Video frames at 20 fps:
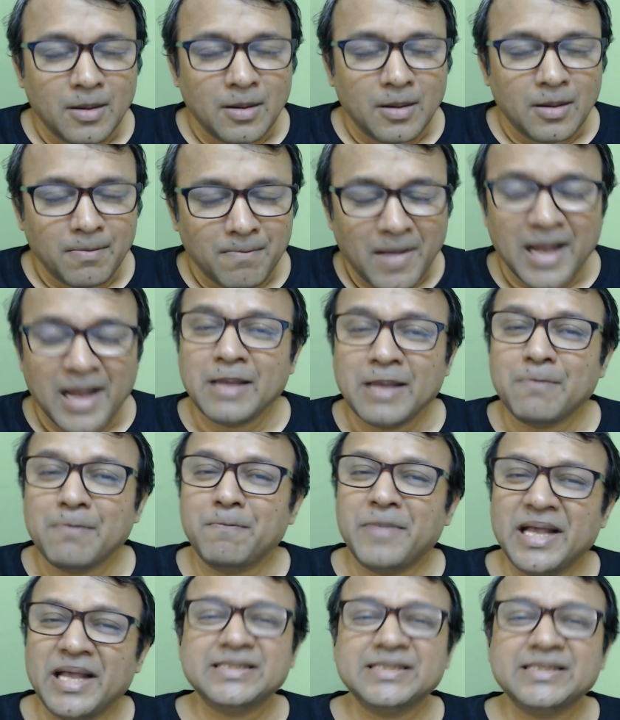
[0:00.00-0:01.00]
My
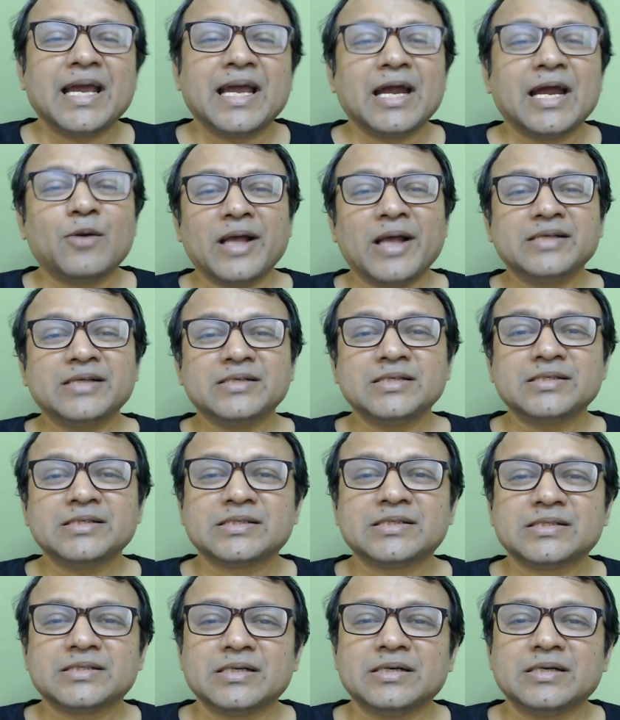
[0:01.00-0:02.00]
basic advice
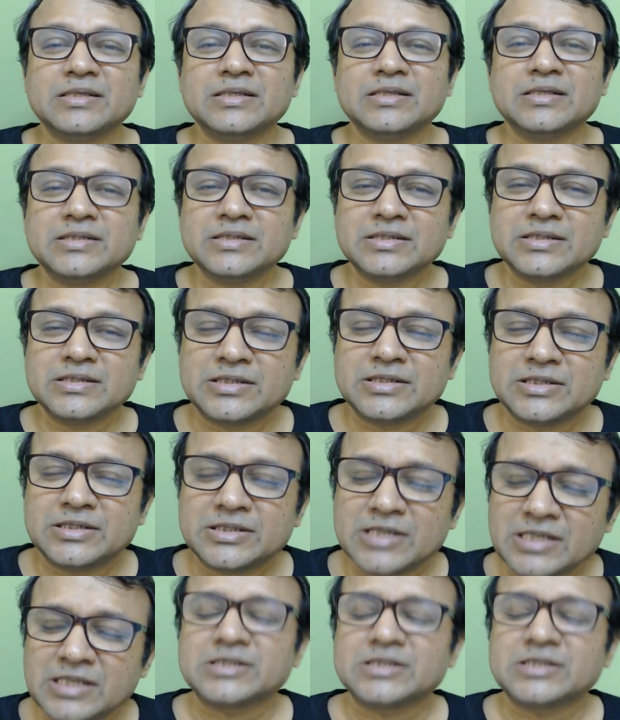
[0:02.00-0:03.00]
is
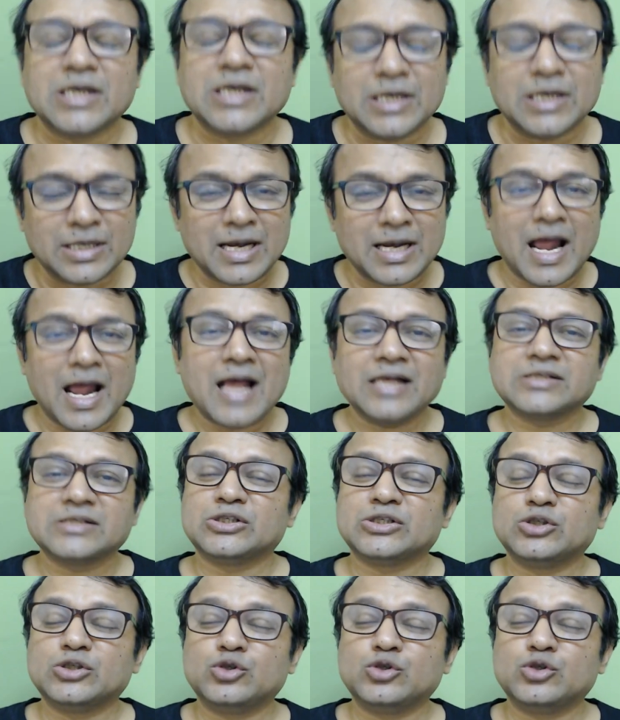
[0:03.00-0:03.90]
just relax.